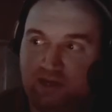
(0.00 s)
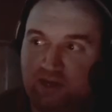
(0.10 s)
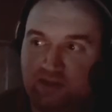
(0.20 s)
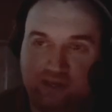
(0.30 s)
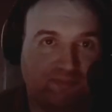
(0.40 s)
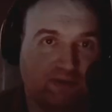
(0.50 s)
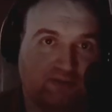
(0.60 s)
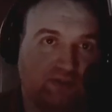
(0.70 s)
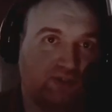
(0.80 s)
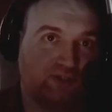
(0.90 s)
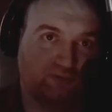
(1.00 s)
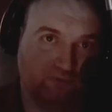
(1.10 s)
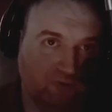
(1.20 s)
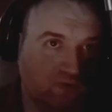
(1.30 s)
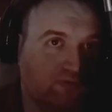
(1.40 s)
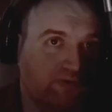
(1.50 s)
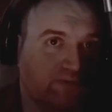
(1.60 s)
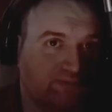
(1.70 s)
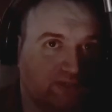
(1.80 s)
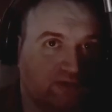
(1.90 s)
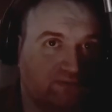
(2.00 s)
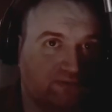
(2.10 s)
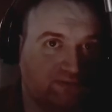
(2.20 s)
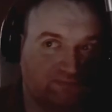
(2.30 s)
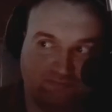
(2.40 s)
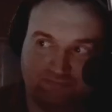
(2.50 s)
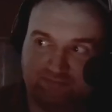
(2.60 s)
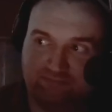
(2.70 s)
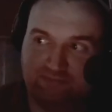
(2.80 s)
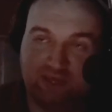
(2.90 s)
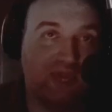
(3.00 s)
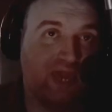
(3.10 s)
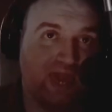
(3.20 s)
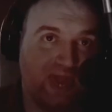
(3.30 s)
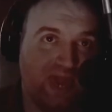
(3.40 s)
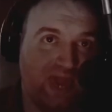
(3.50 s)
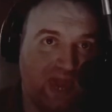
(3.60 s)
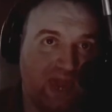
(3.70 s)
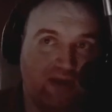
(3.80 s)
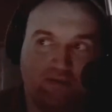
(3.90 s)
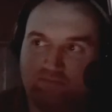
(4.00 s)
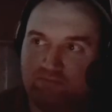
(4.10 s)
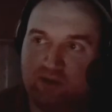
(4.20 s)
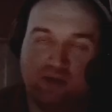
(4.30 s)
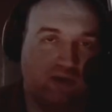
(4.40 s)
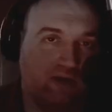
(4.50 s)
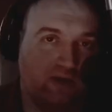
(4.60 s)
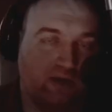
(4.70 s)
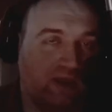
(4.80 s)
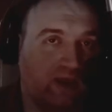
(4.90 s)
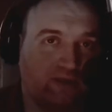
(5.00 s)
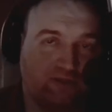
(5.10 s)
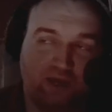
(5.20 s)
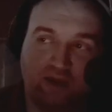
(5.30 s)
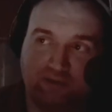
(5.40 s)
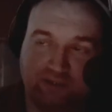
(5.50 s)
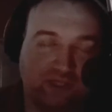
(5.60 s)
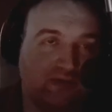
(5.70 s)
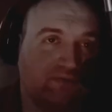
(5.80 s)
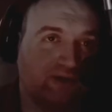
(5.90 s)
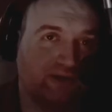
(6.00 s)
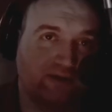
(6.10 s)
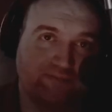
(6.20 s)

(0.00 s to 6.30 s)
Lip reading: They basically screwed themselves. And I'm going to say it right now.